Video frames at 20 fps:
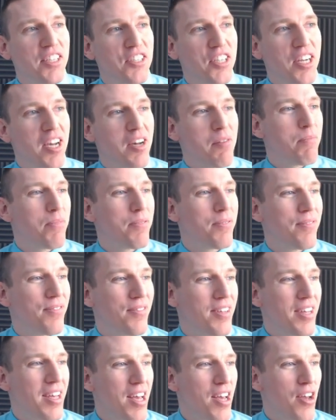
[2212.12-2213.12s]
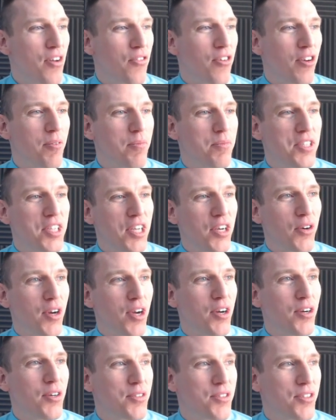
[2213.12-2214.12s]
jump from
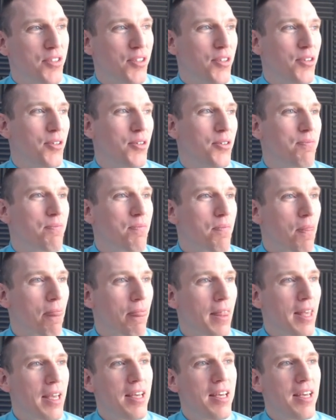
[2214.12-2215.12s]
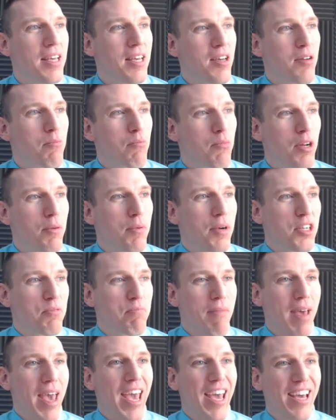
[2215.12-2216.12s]
zero to pretty much
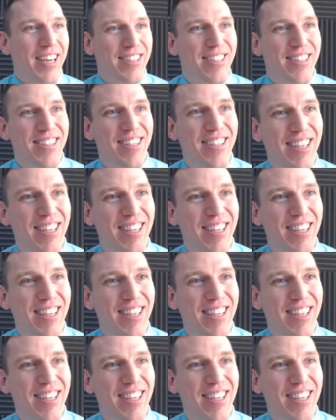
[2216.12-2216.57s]
max.